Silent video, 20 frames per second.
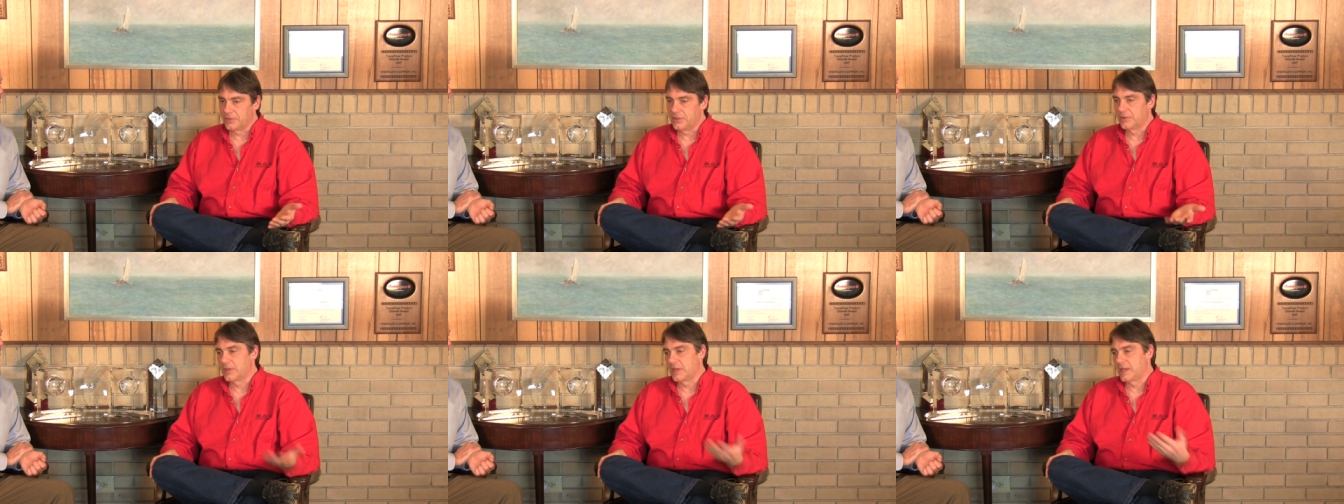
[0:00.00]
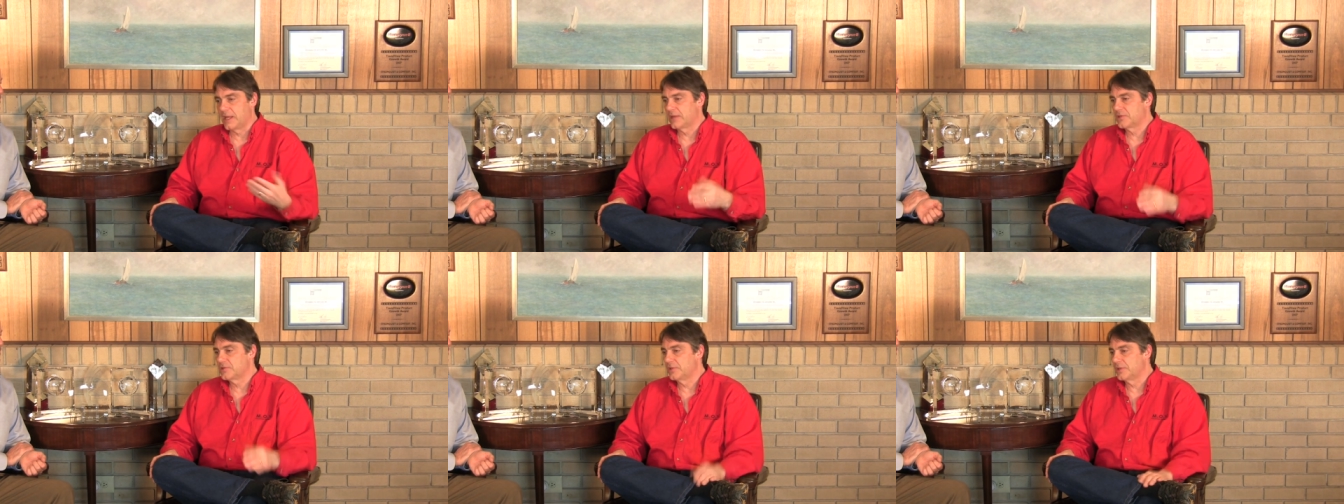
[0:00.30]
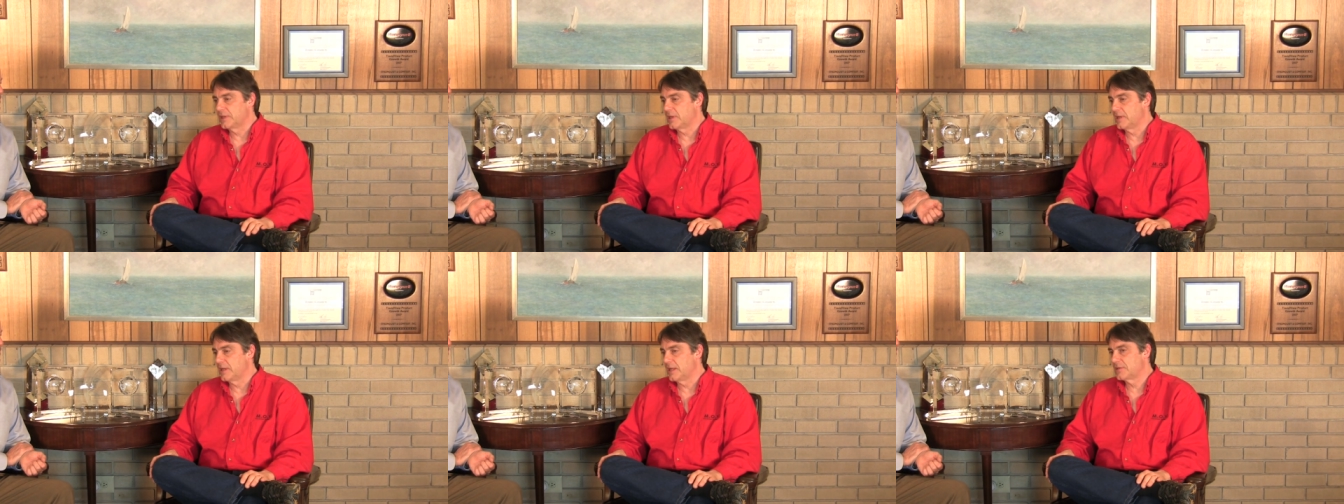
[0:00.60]
you can
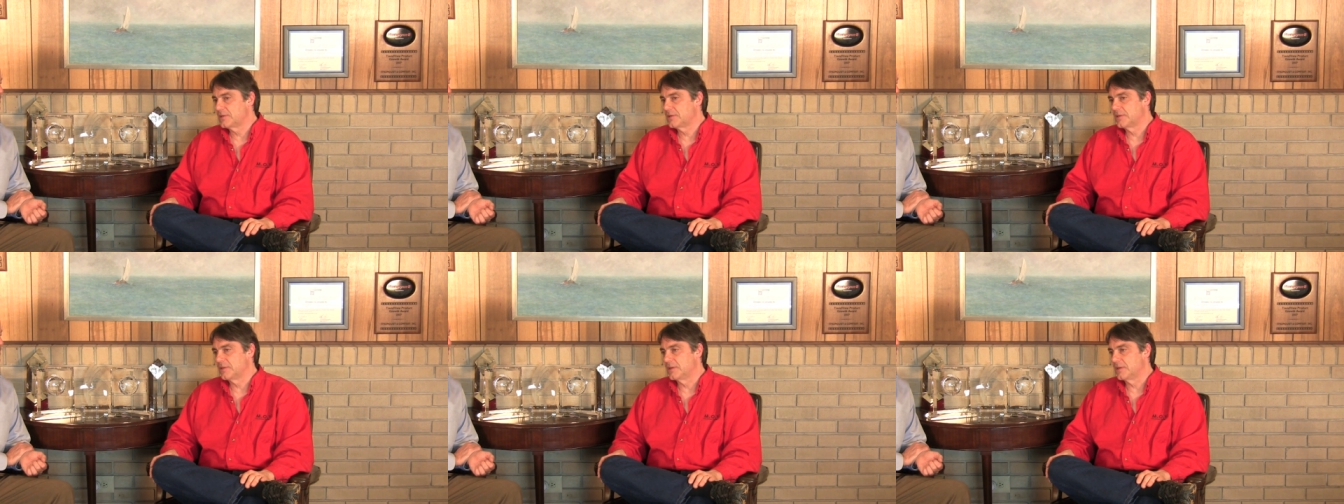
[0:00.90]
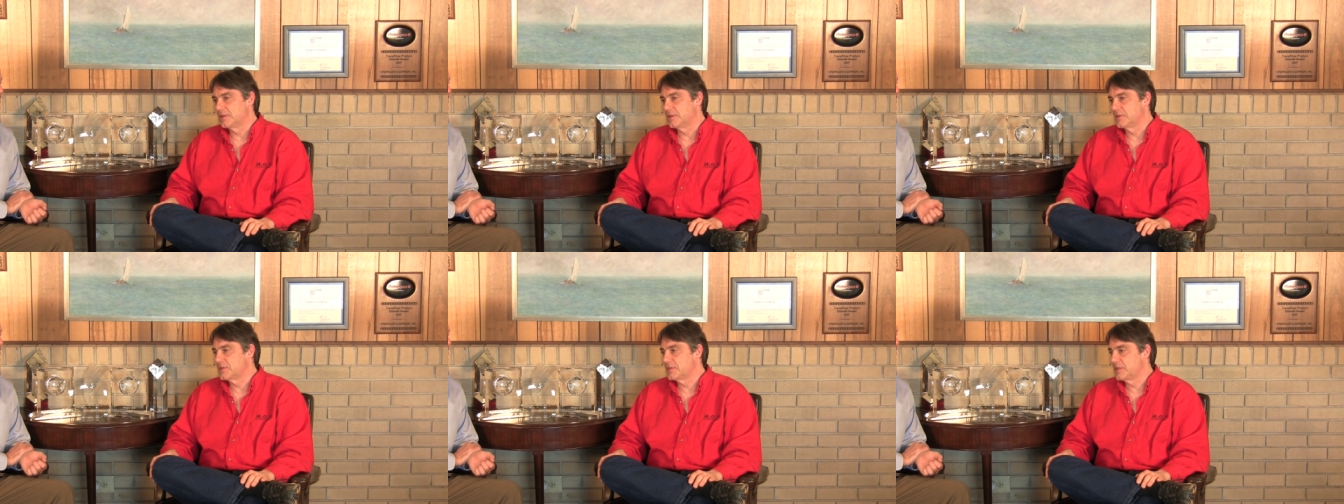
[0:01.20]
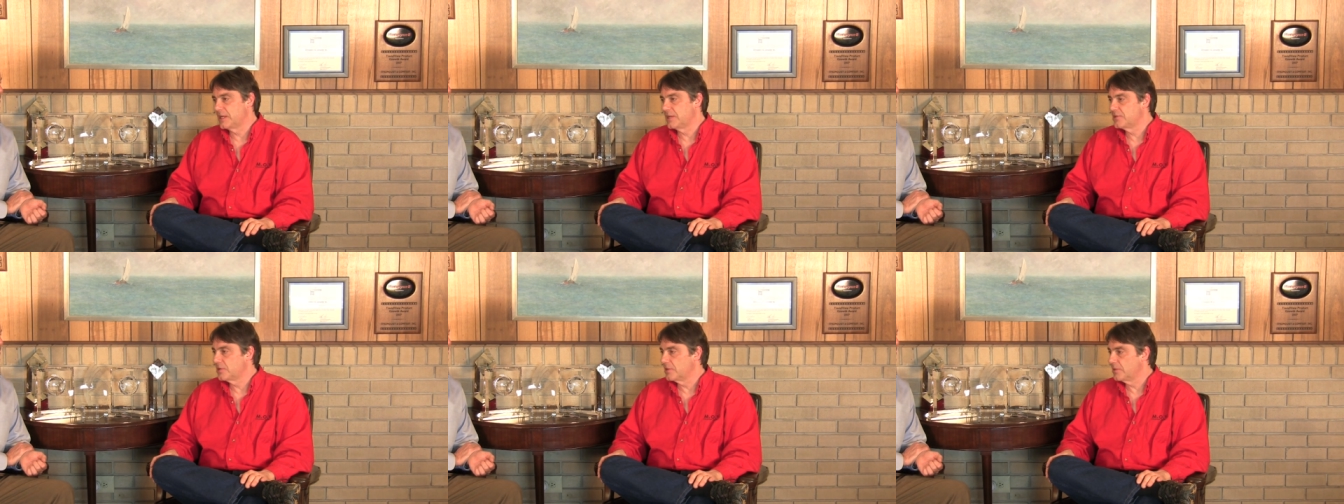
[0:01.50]
actually connect to the
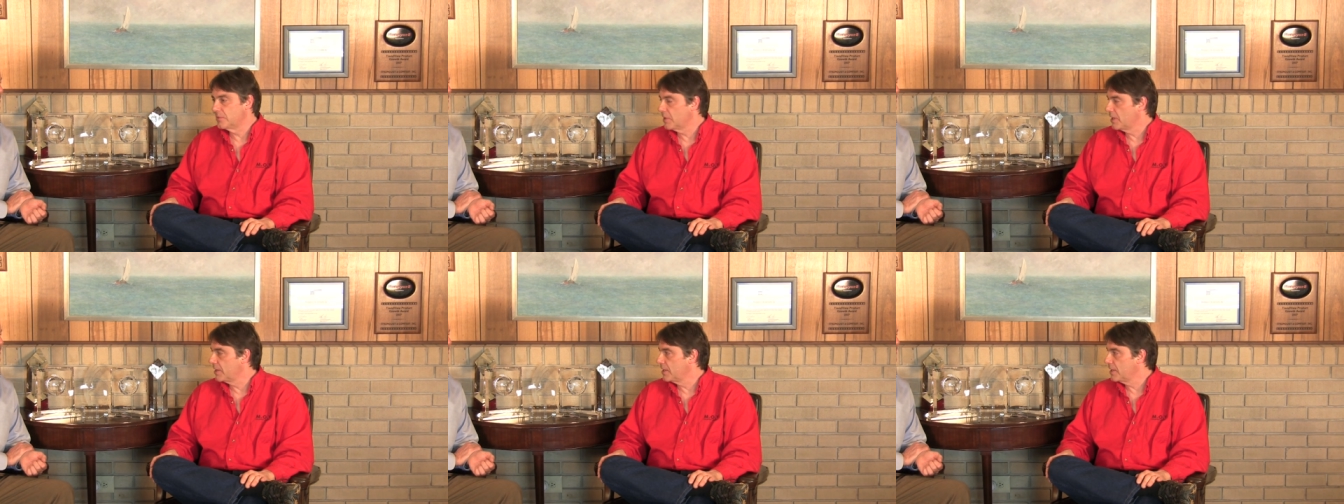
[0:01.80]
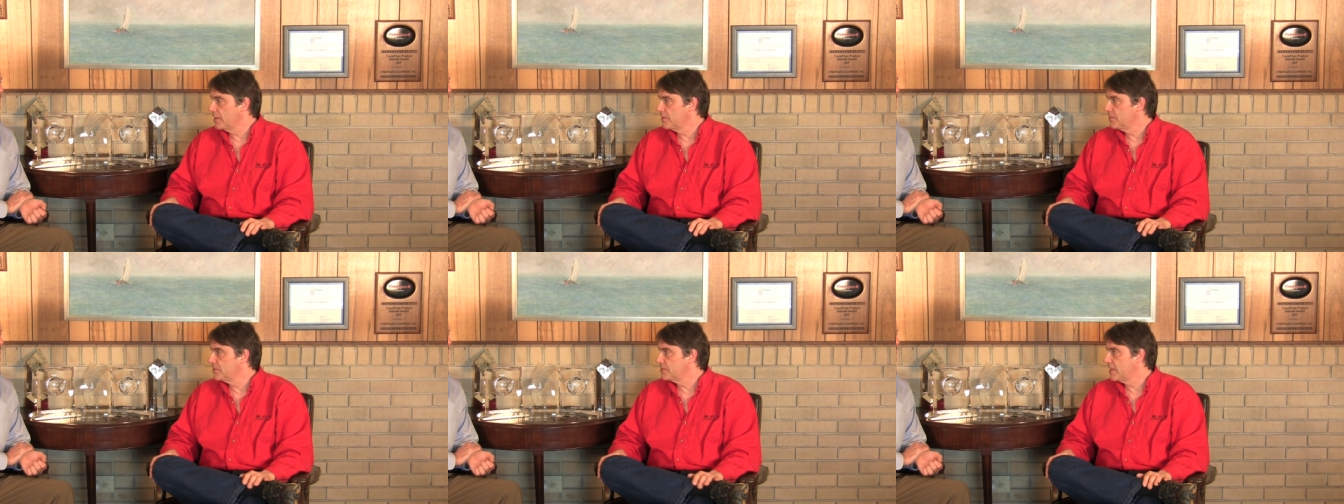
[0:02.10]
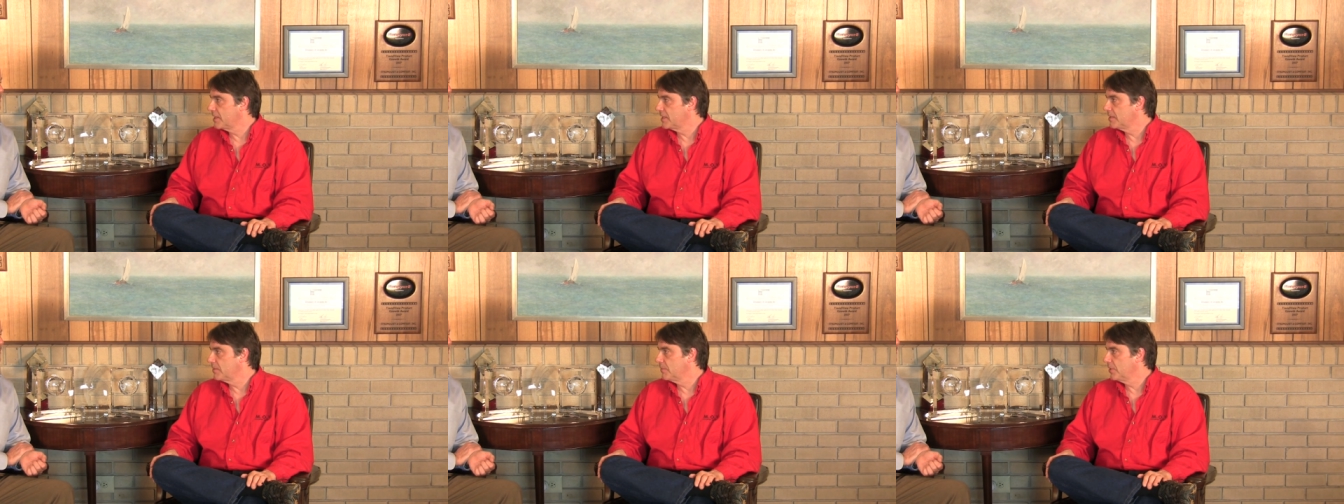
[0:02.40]
station running
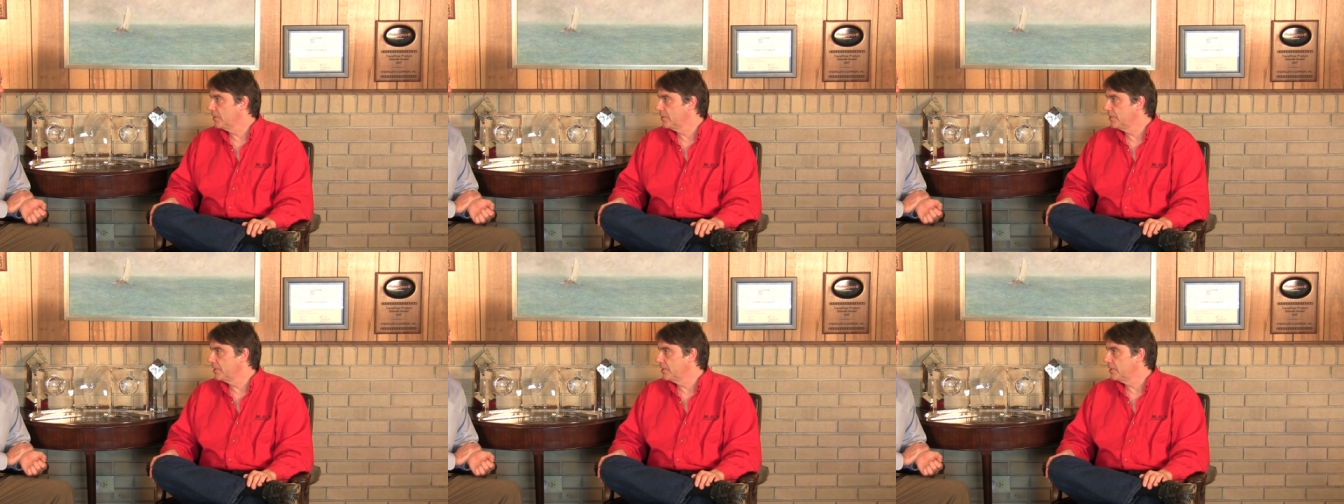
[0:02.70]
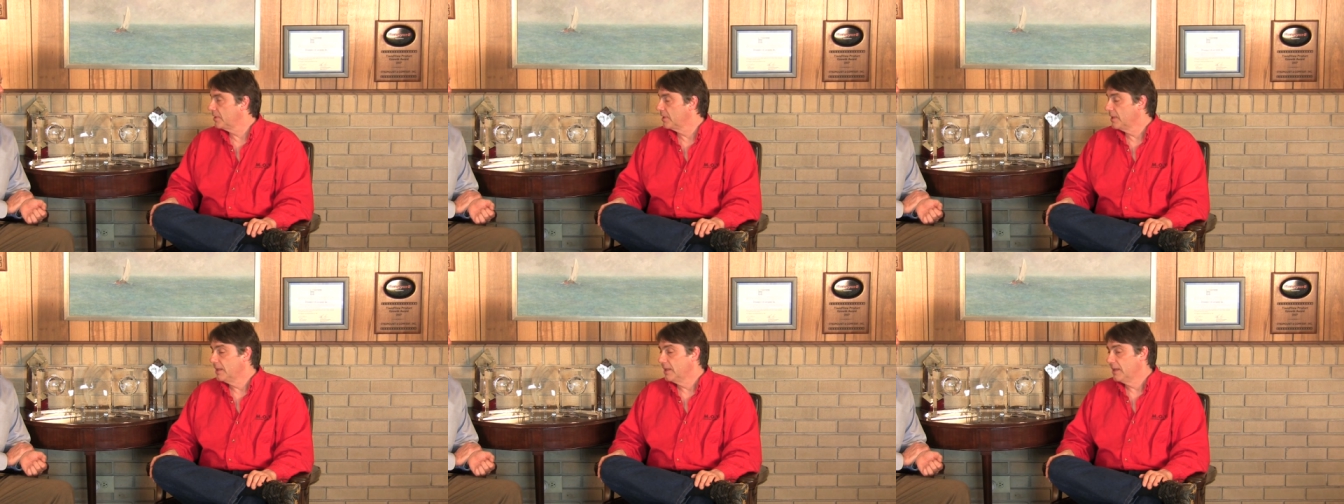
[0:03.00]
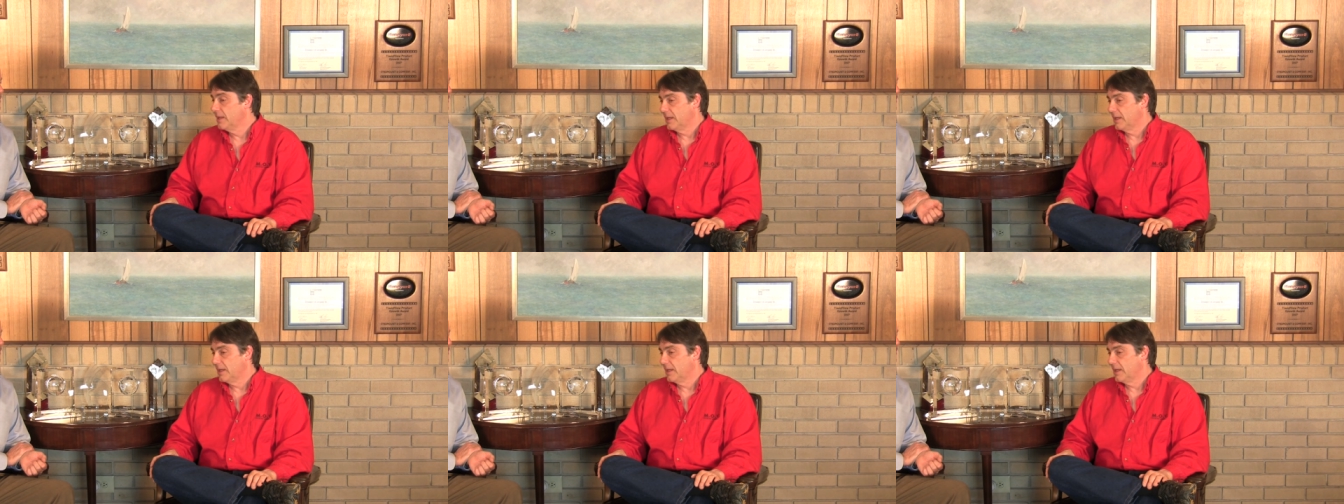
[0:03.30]
inside the building.